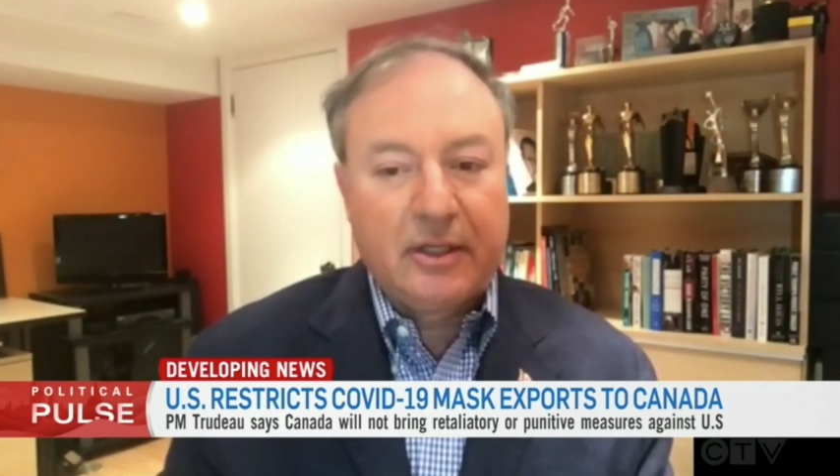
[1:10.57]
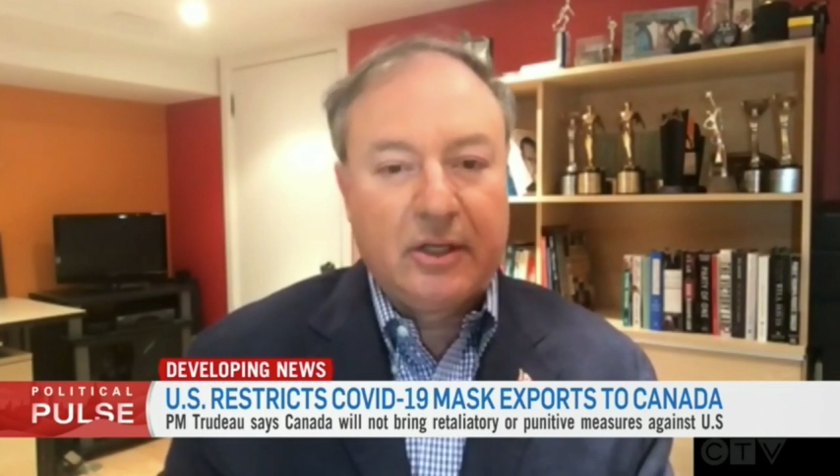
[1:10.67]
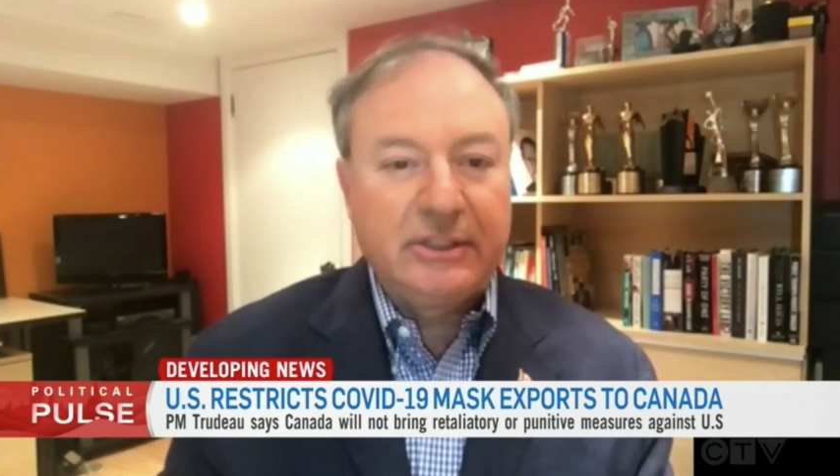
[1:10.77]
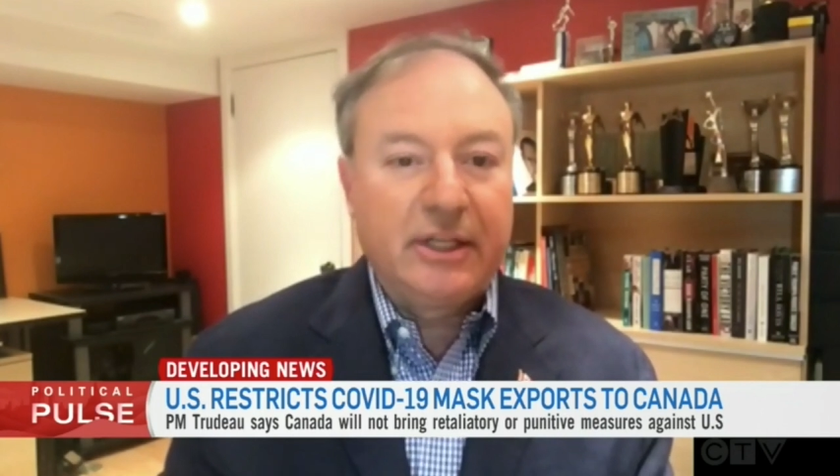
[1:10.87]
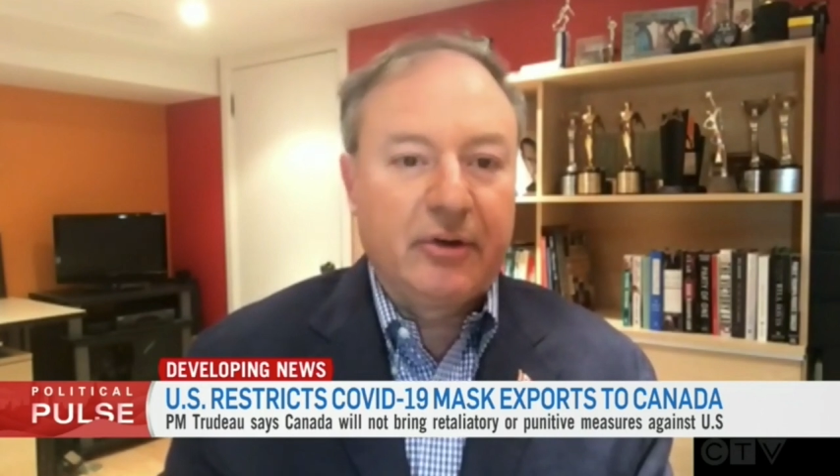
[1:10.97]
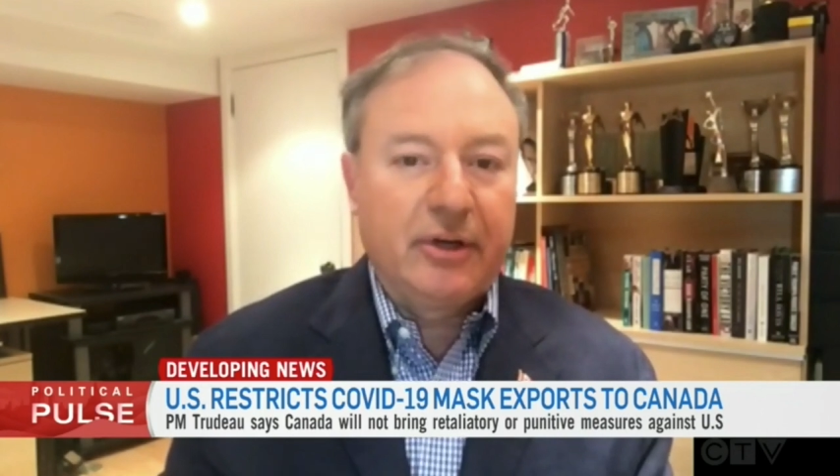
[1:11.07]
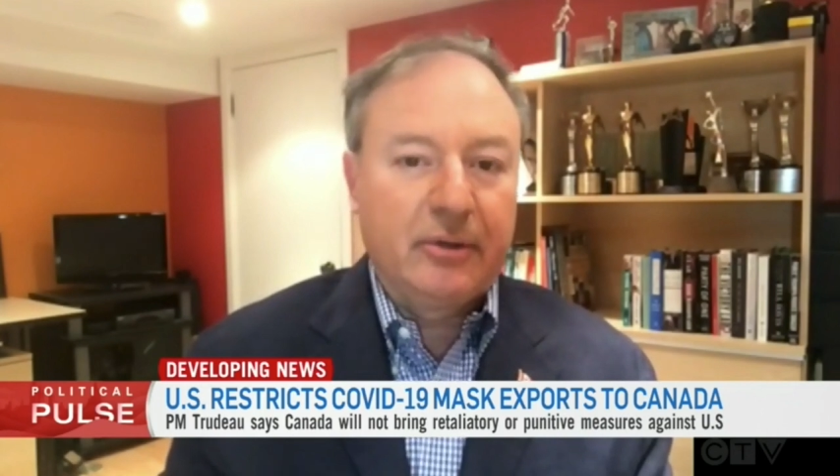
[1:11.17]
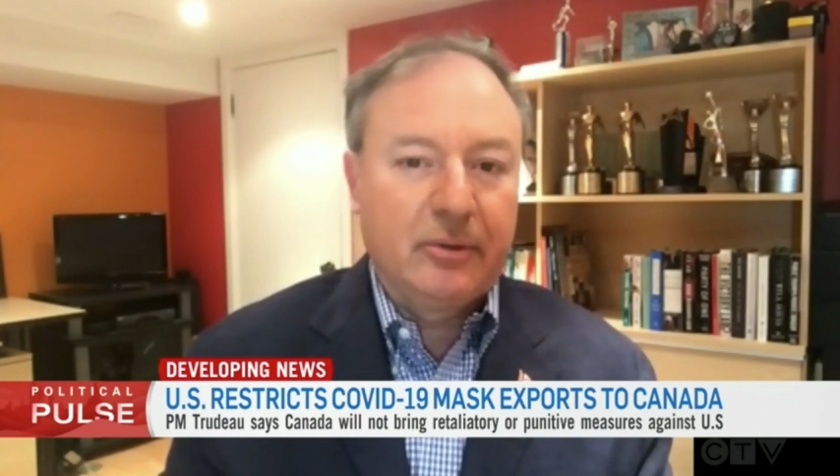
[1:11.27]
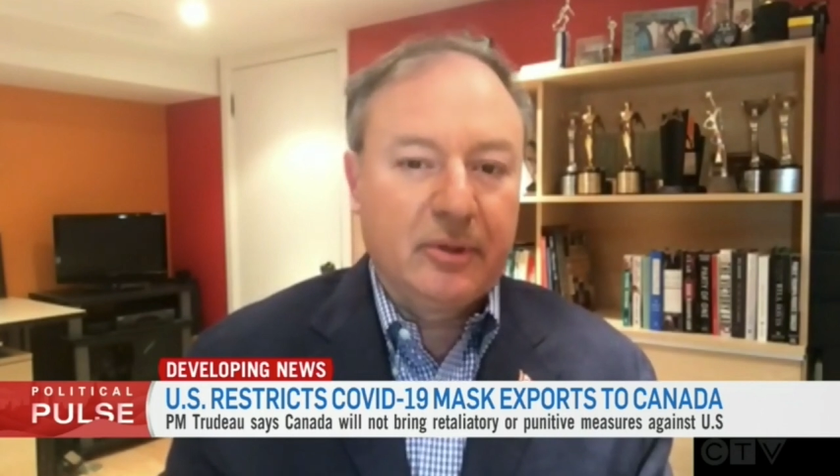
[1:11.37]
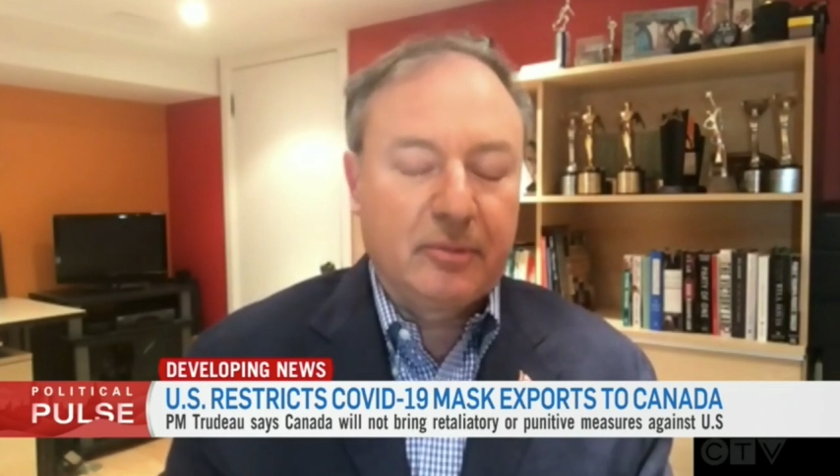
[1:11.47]

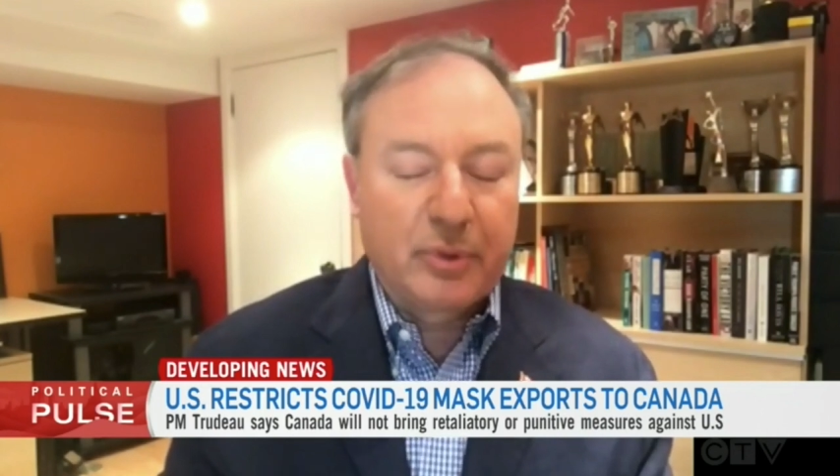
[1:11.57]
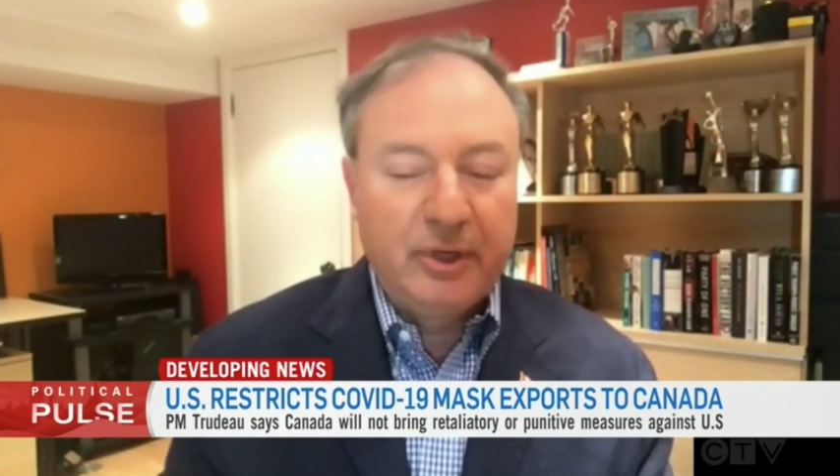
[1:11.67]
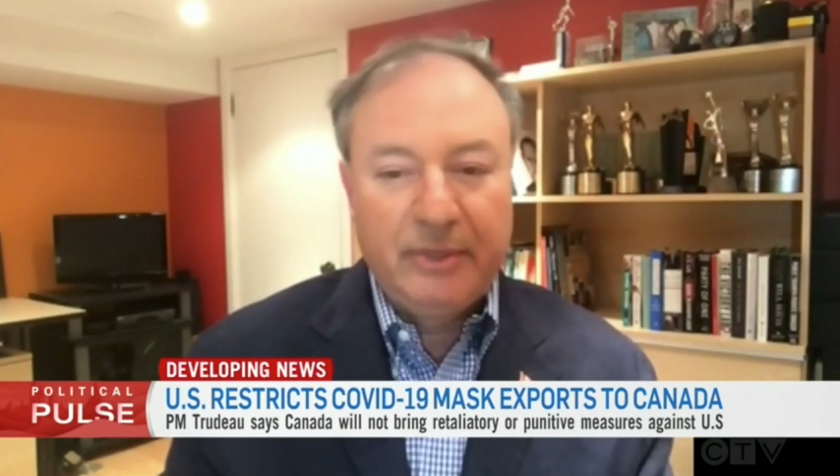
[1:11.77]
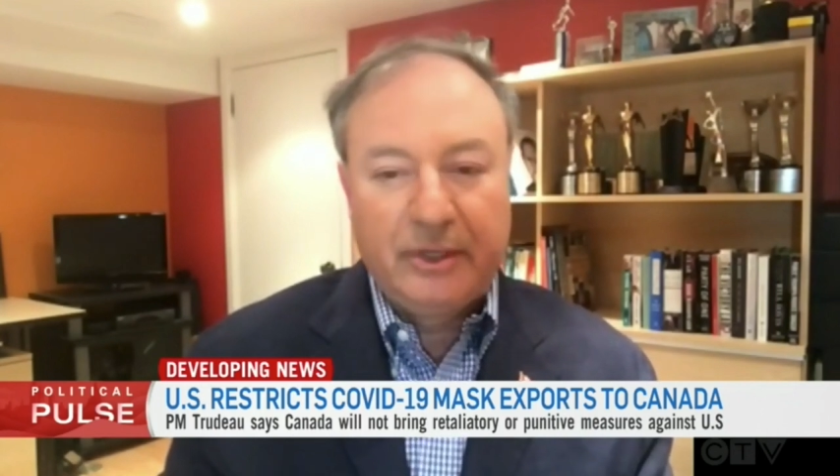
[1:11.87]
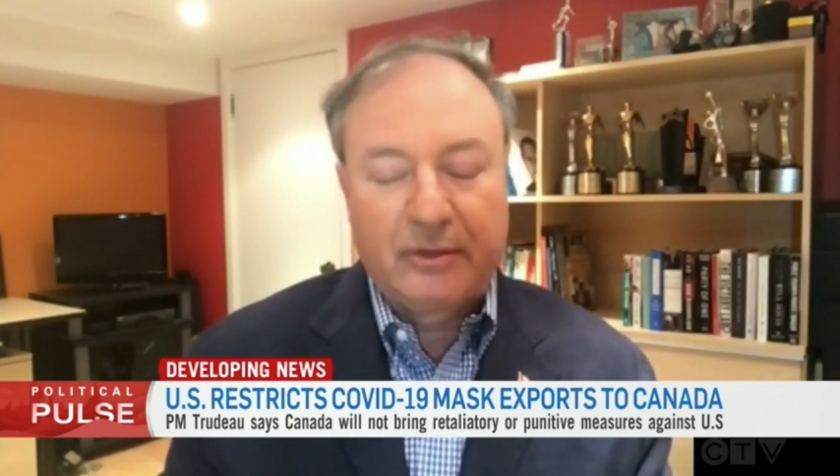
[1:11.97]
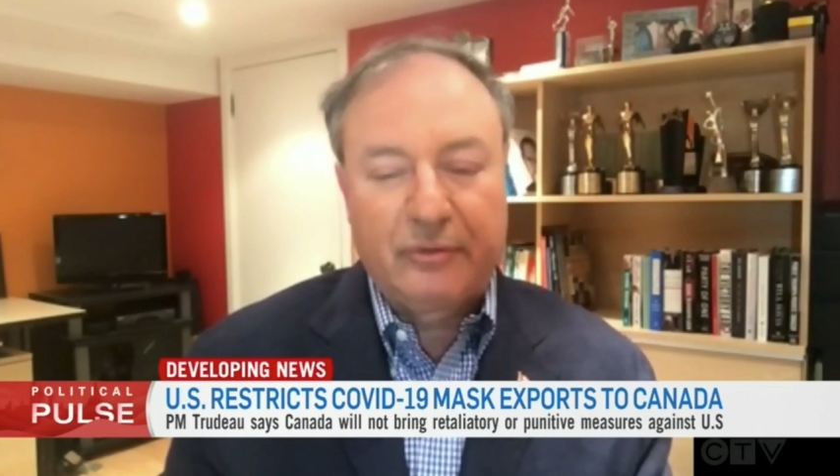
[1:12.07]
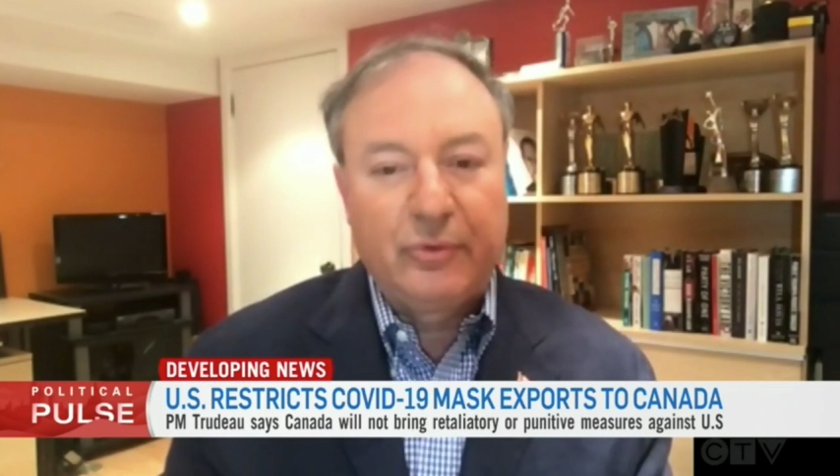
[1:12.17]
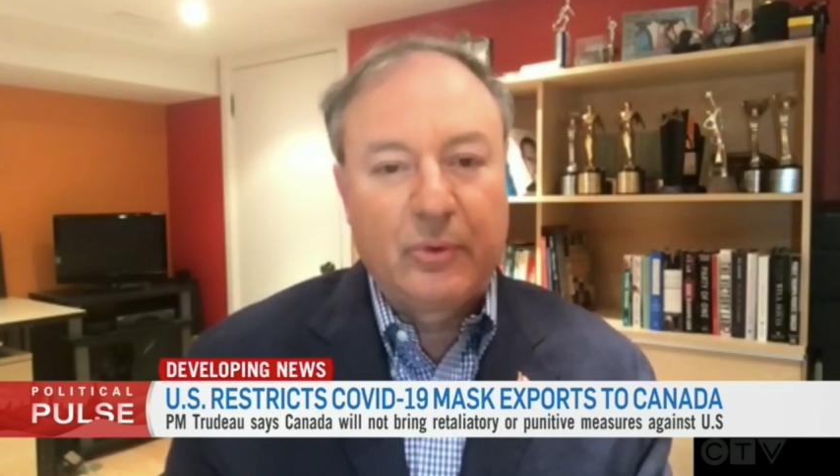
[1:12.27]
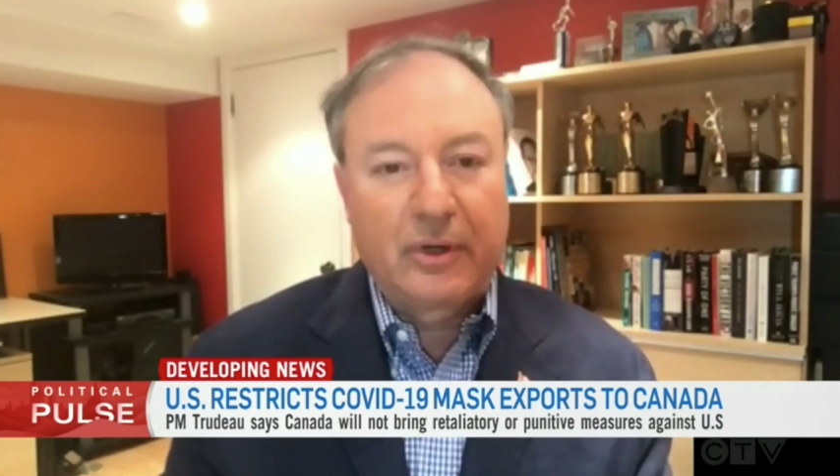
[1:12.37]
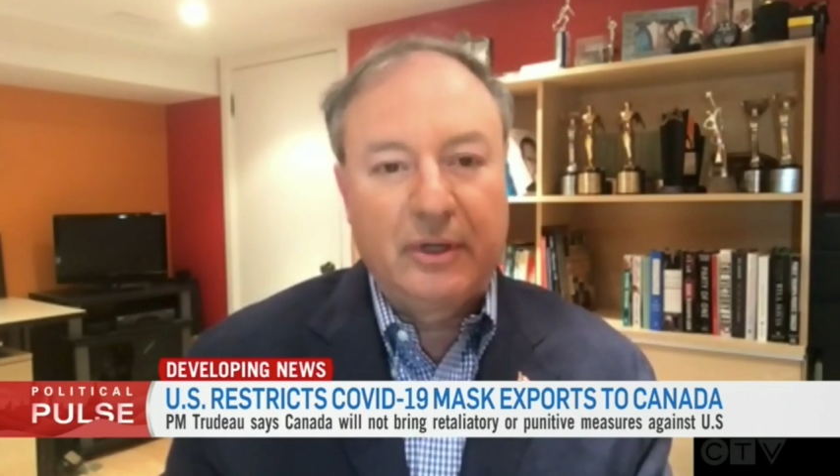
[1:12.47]
Ontario Premier
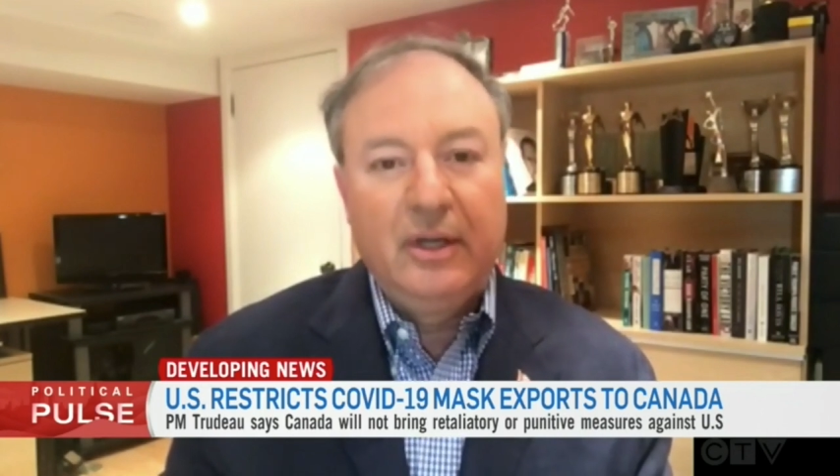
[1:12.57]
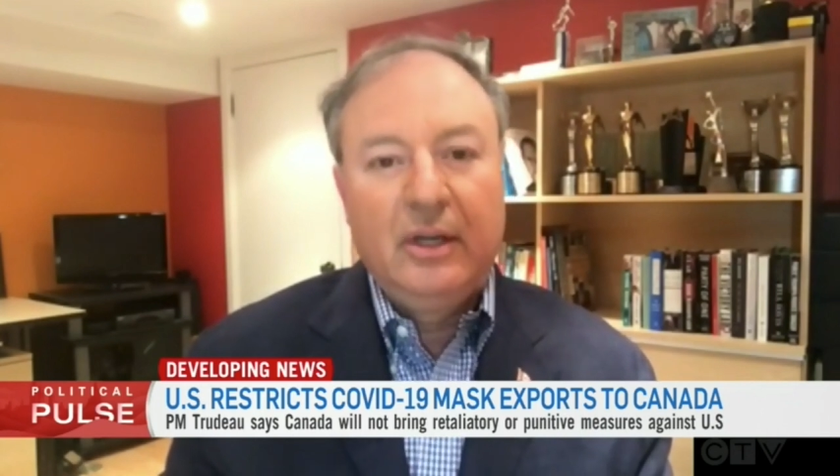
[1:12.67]
Ford